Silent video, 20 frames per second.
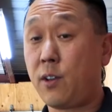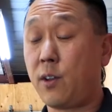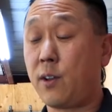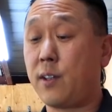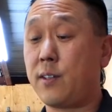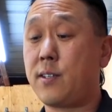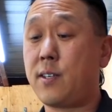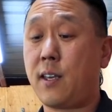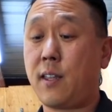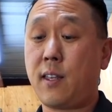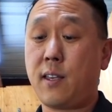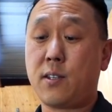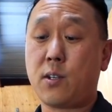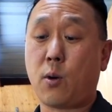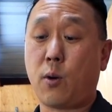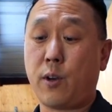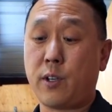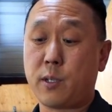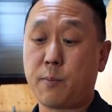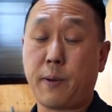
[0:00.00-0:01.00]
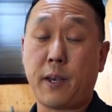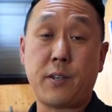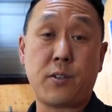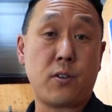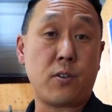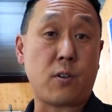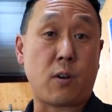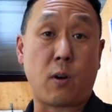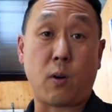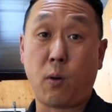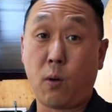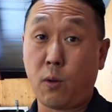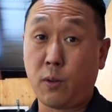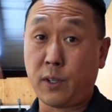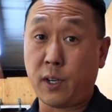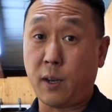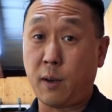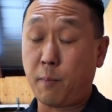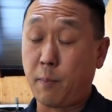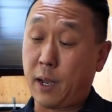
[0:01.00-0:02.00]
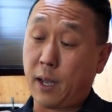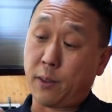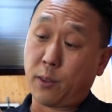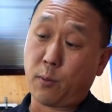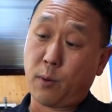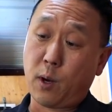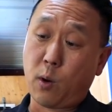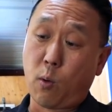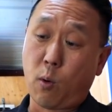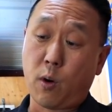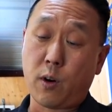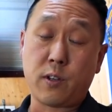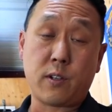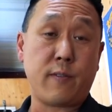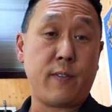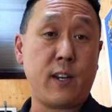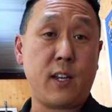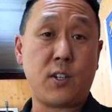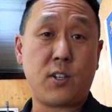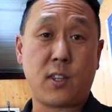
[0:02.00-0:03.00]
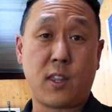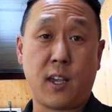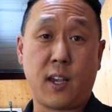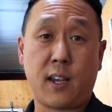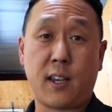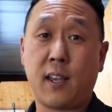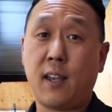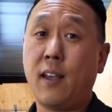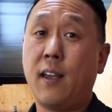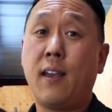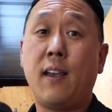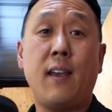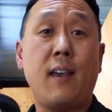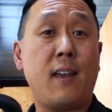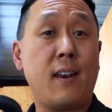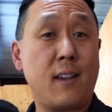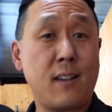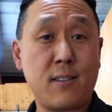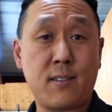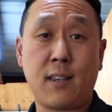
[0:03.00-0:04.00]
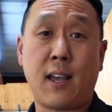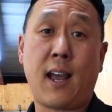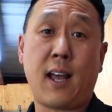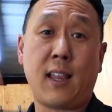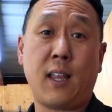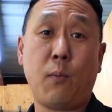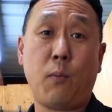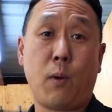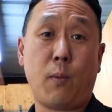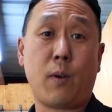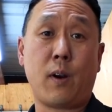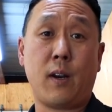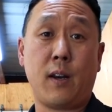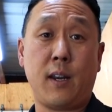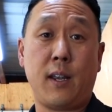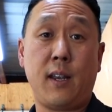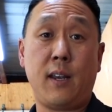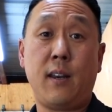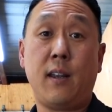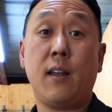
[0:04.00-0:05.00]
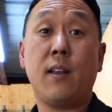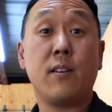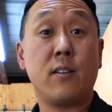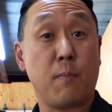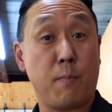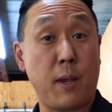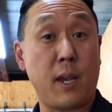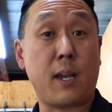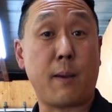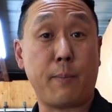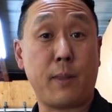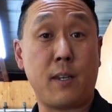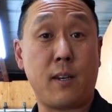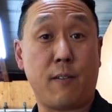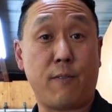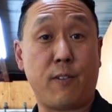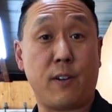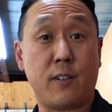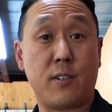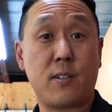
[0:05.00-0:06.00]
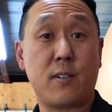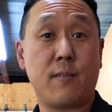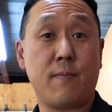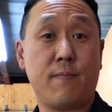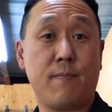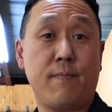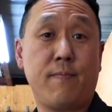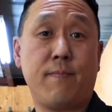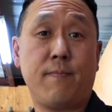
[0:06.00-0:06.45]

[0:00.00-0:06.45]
you can see these coil spacers are only about three quarters of an inch thick, and exactly what we're going to need to make up the difference.